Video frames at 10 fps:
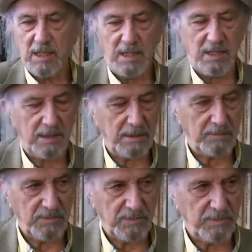
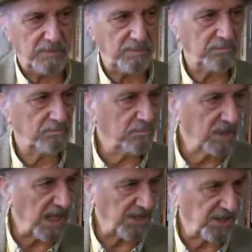of
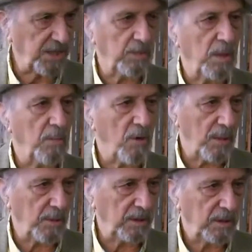the
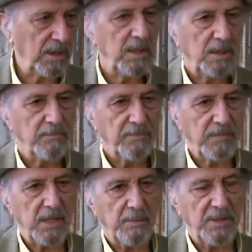marble.
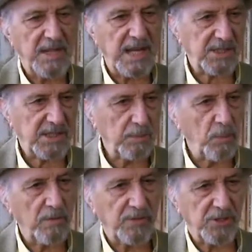But that's
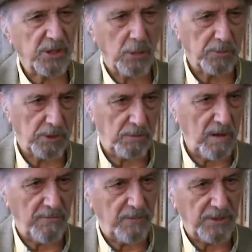more of a sculpture
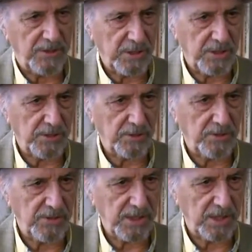reference in a
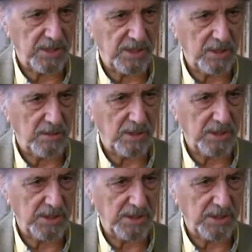certain sense, you know, as